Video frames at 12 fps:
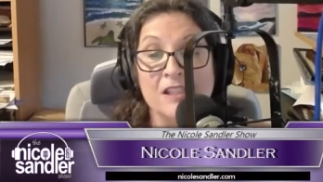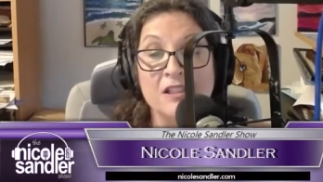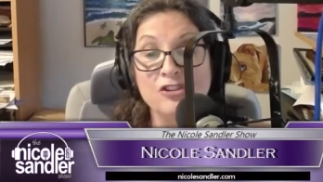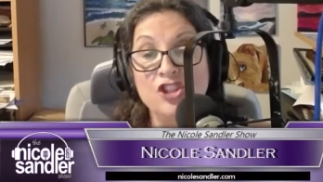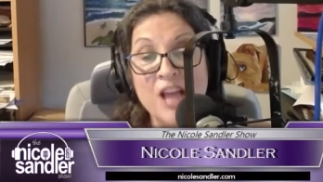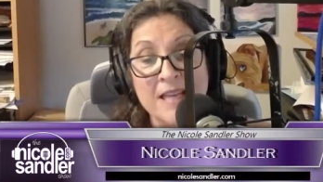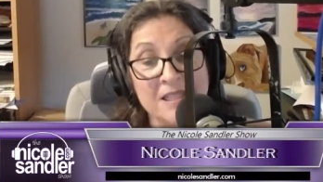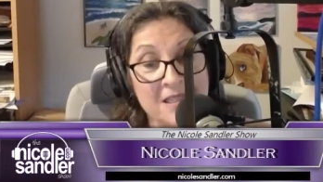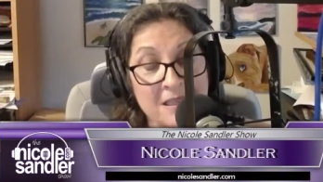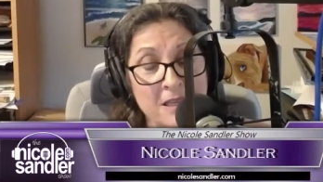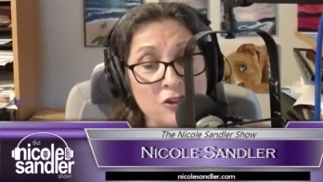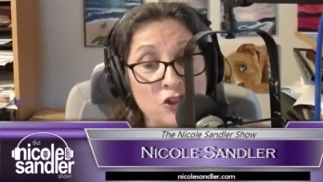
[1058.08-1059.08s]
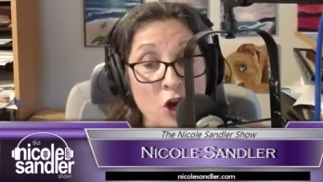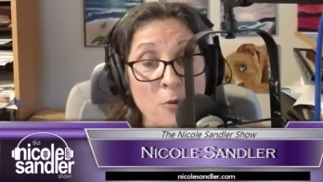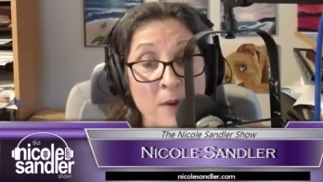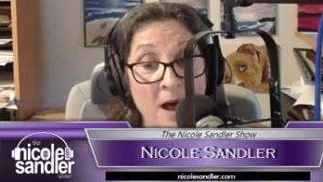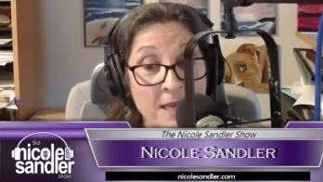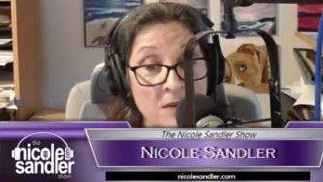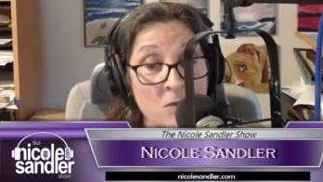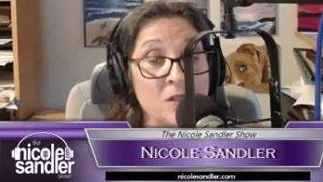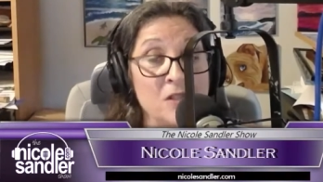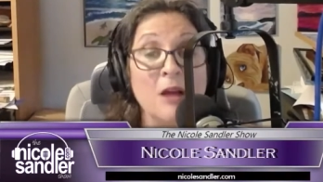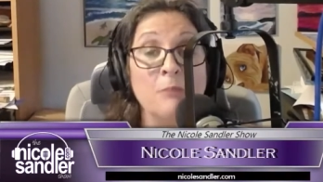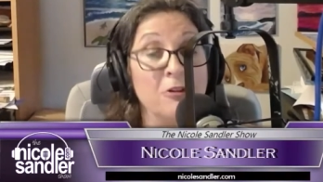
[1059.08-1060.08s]
suggested that Joe Biden
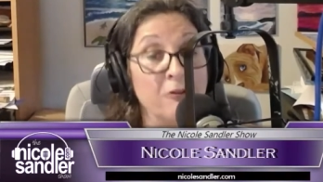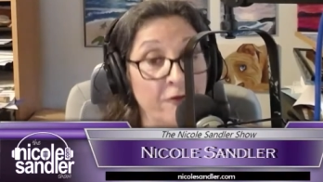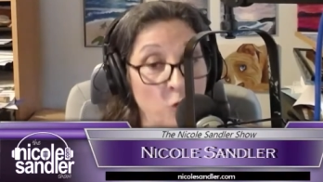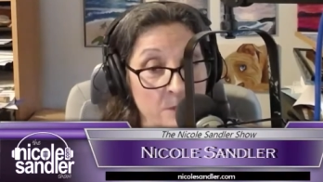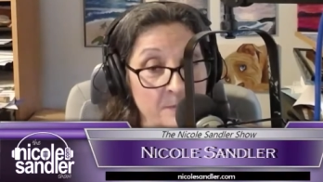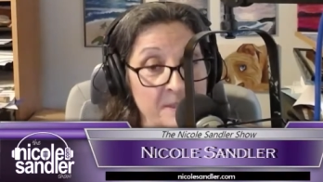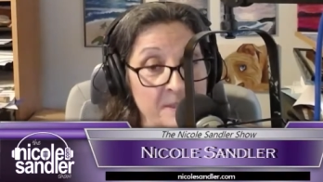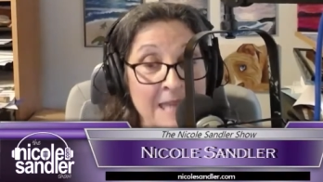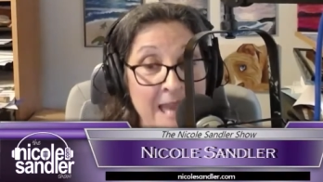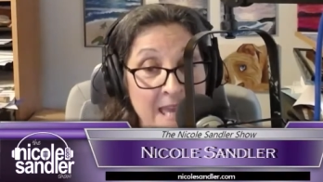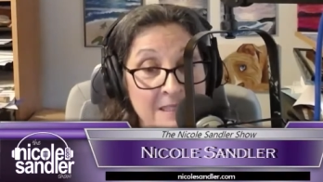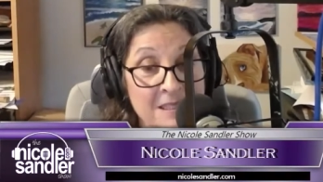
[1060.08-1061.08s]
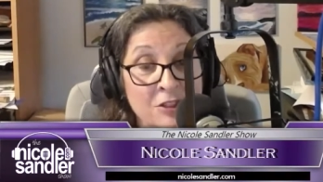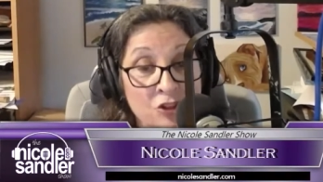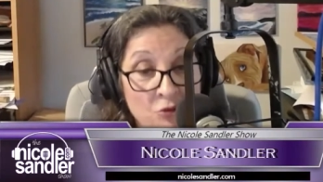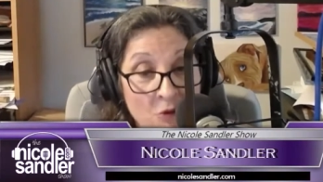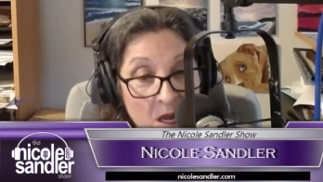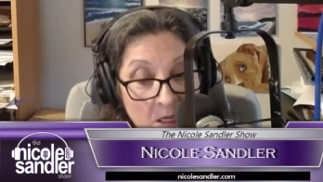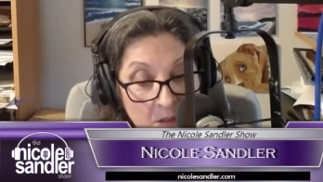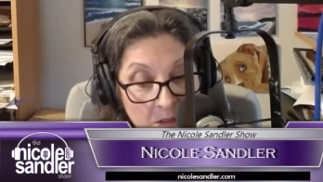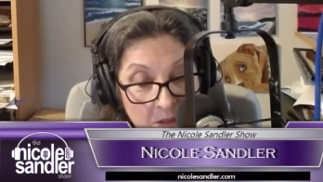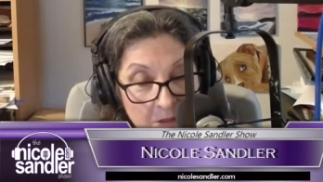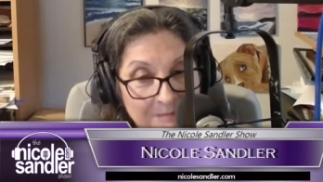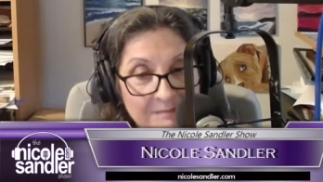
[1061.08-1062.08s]
was on performance enhancing
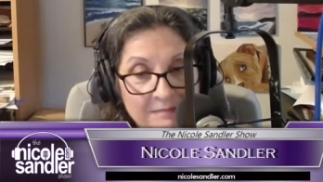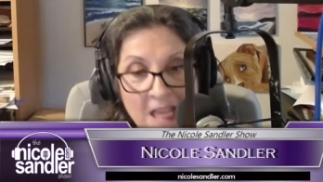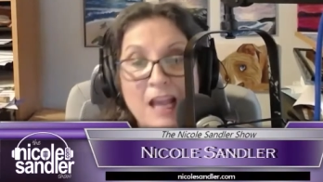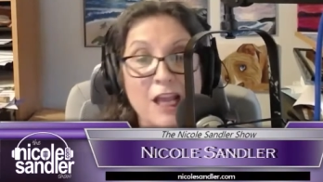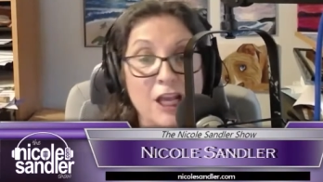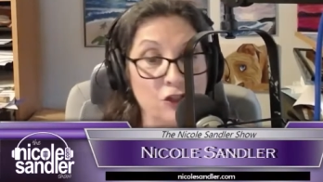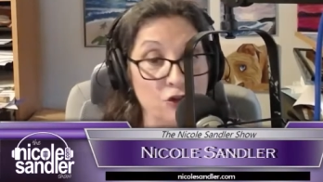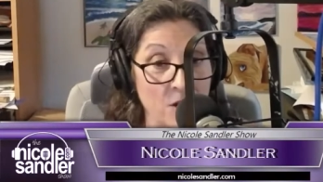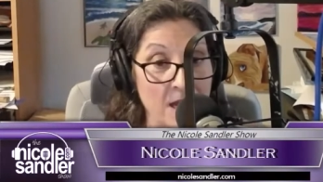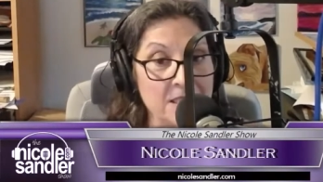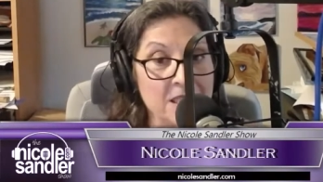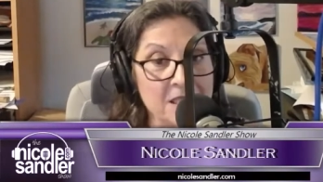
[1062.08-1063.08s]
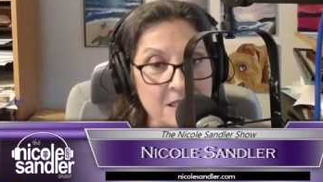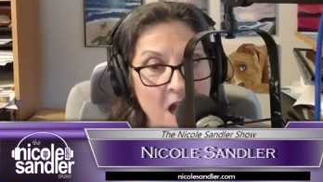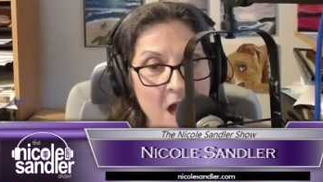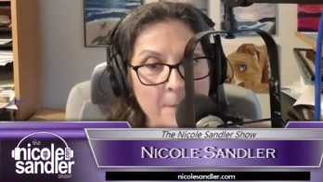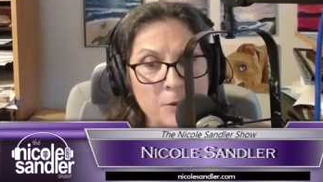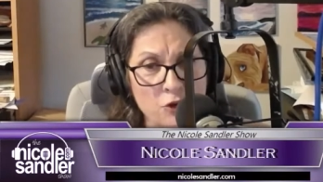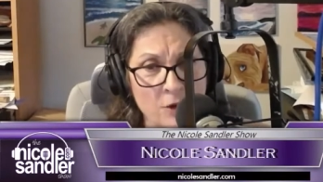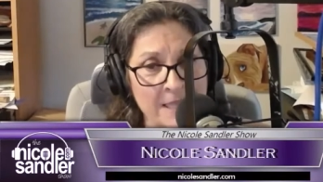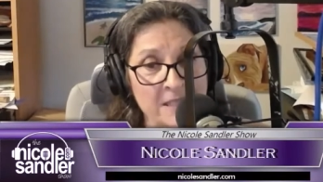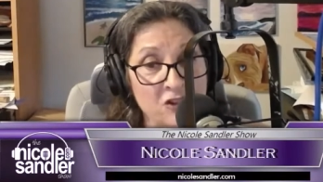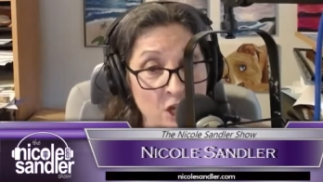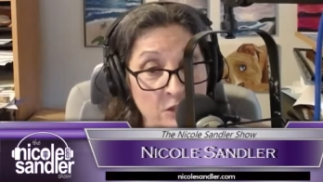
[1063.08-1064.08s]
drugs. He tried to stop
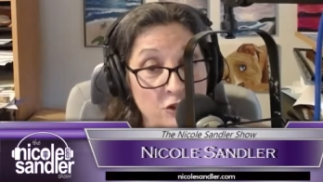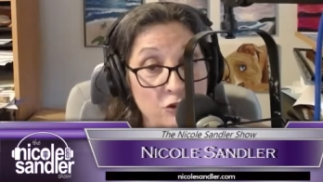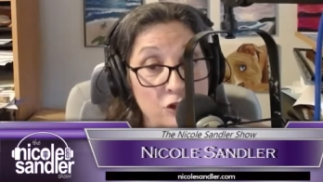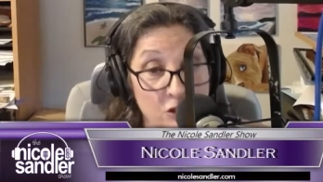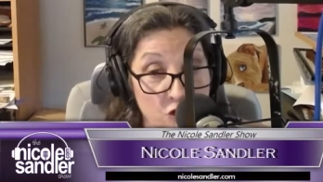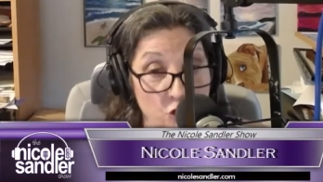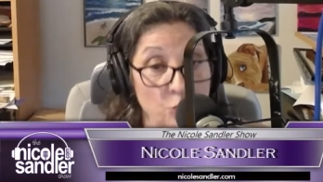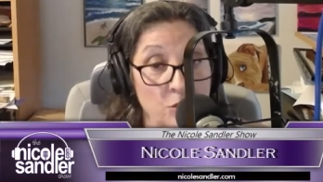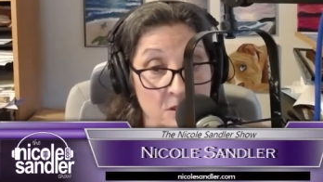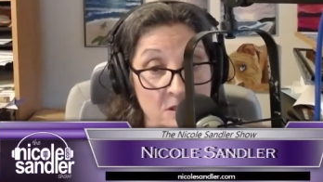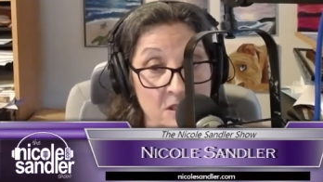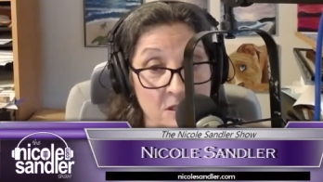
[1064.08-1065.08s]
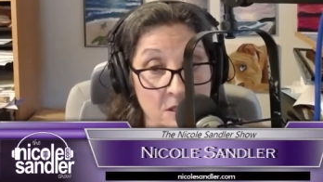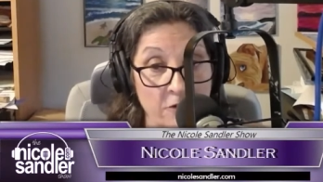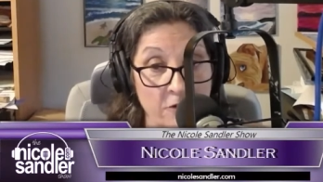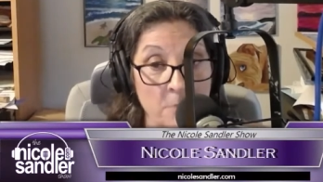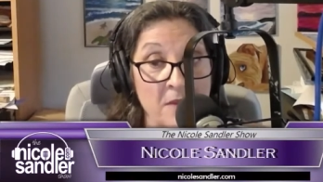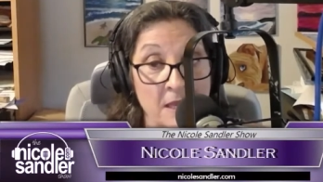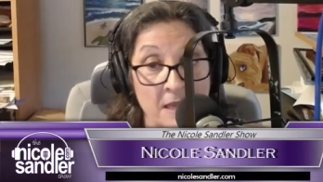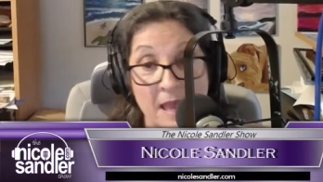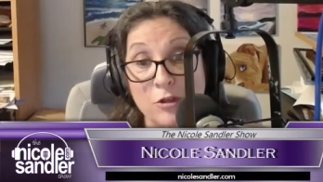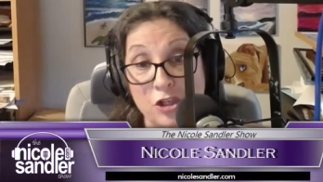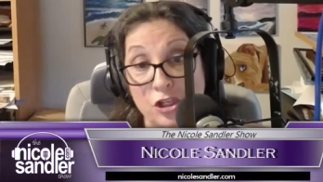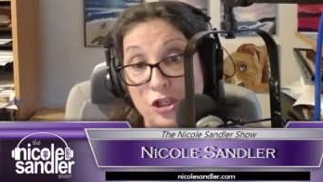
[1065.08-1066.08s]
transgendered students from being
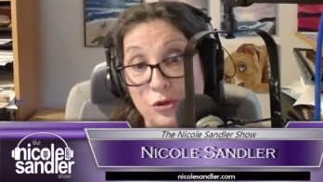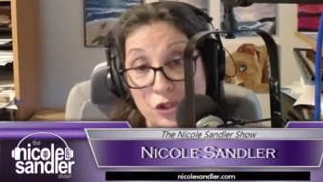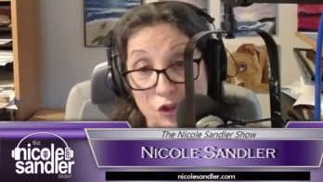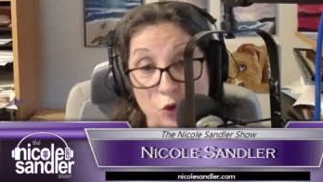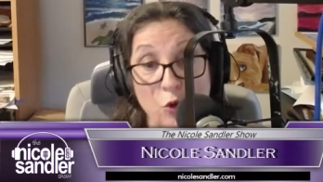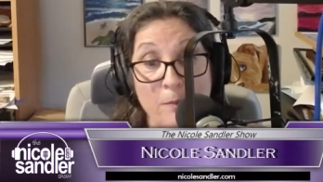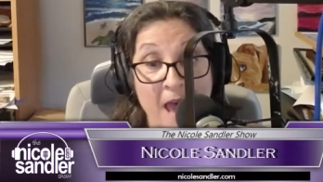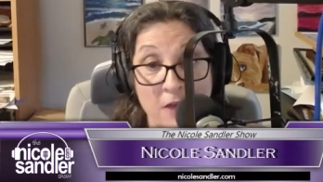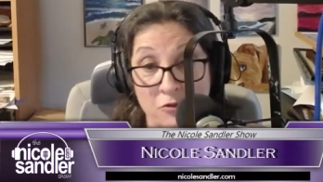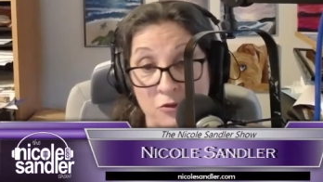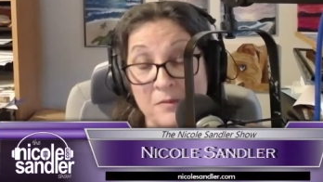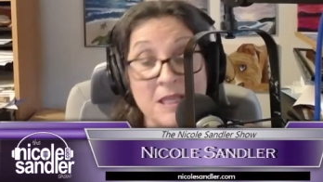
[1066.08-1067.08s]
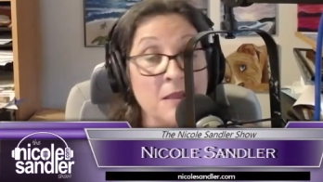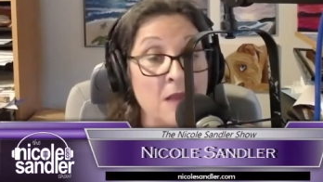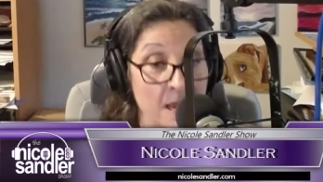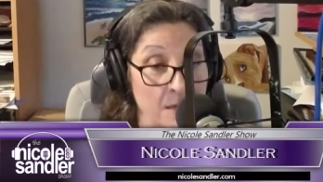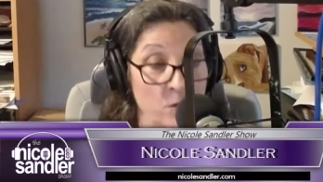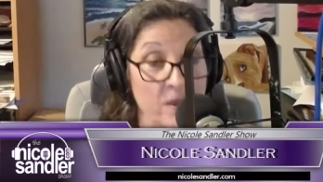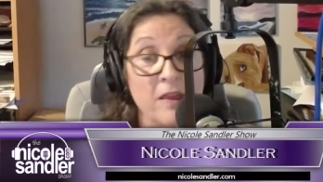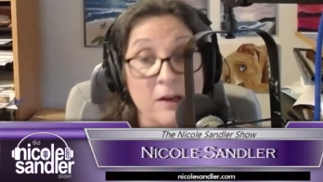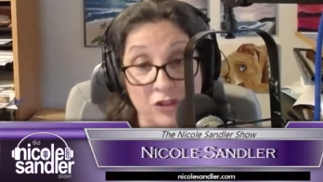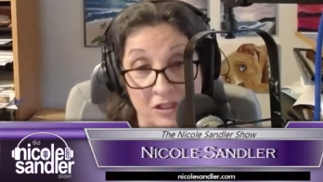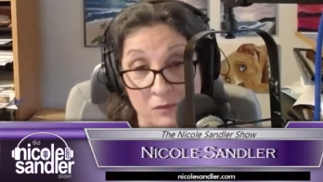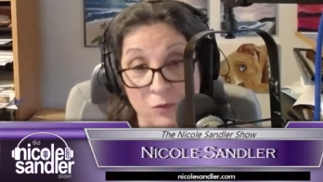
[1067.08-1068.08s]
able to use school bathrooms in line with
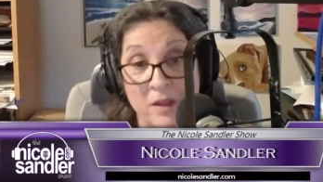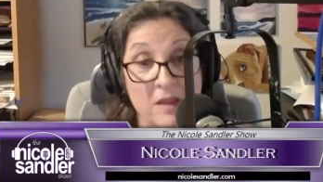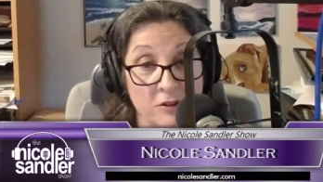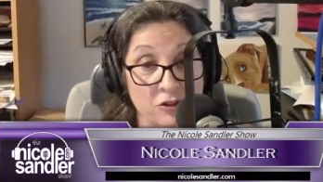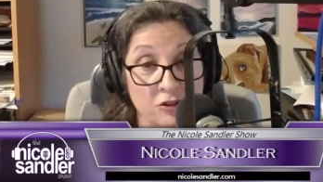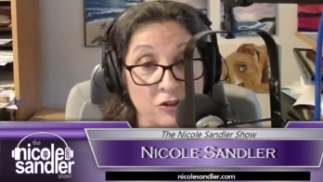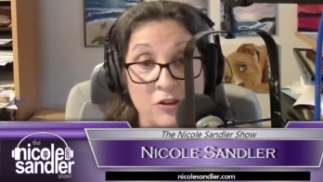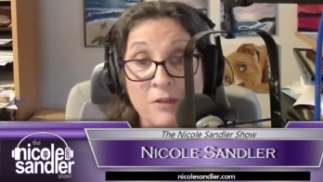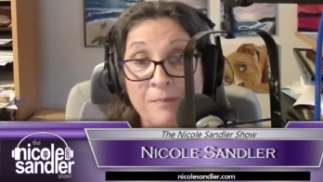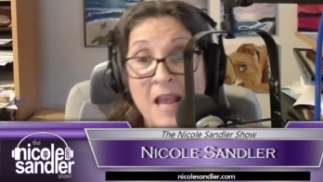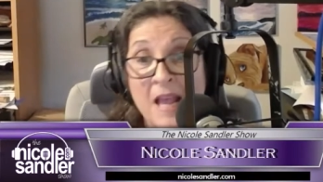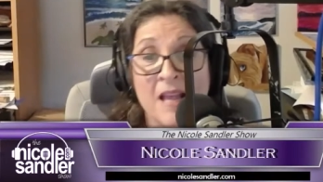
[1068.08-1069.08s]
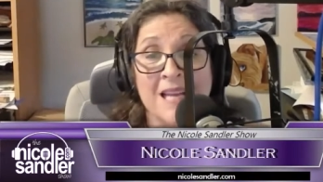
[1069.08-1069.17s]
their with their gender.